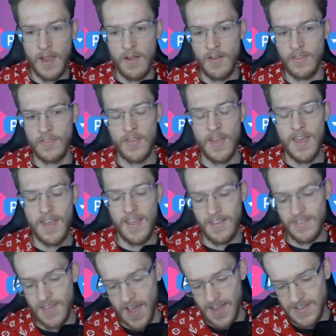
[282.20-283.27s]
is
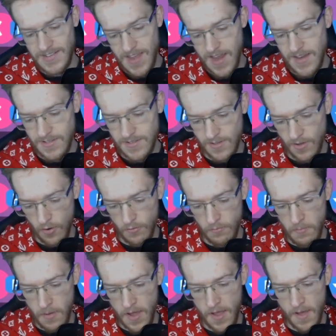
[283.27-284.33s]
get a taster of
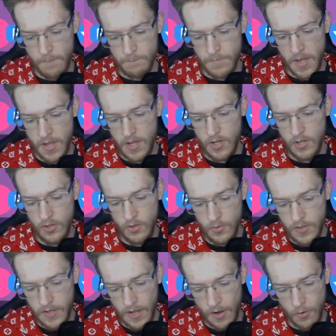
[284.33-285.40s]
my new
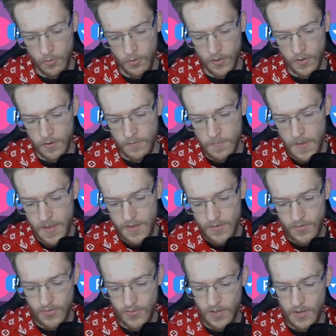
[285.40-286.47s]
guild and
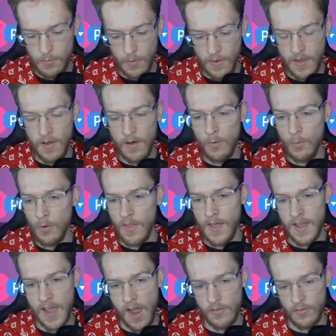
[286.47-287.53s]
see what all of their
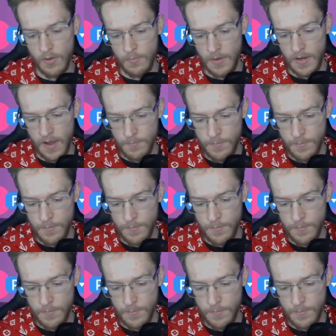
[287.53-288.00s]
characters are gonna be like.